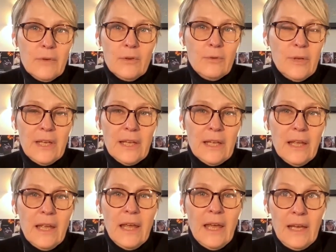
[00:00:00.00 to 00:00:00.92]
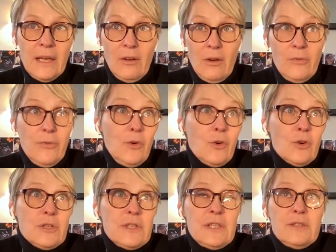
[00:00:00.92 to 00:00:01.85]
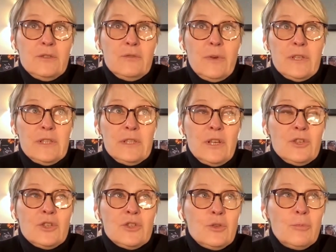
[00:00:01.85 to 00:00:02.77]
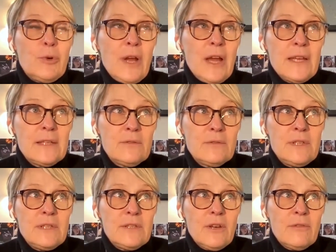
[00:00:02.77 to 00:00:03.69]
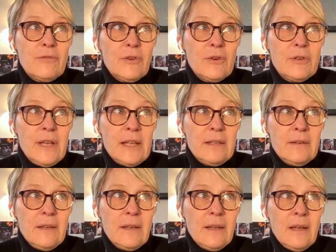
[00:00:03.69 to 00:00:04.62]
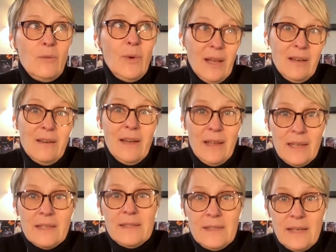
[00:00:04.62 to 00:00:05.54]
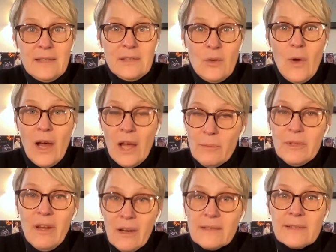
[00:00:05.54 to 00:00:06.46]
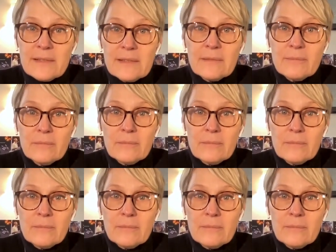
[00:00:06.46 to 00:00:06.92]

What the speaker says: really. And of course, it was such a surprise to discover that, well, I can say so, I'm an artist.